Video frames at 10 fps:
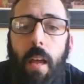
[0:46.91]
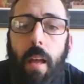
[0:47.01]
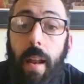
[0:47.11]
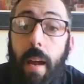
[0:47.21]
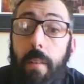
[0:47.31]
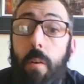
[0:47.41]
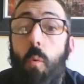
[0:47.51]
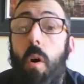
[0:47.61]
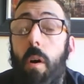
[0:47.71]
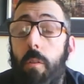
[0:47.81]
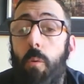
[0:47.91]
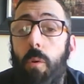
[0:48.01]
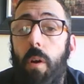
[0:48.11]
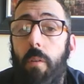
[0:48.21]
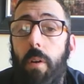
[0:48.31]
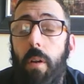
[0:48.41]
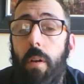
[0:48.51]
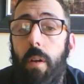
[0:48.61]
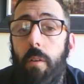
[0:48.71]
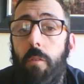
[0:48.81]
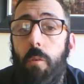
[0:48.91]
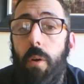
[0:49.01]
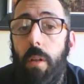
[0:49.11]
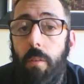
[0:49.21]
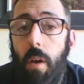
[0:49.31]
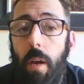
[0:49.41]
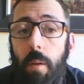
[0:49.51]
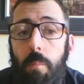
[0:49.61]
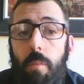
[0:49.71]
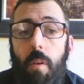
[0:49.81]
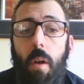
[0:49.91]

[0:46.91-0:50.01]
And having walked through covenant history and types,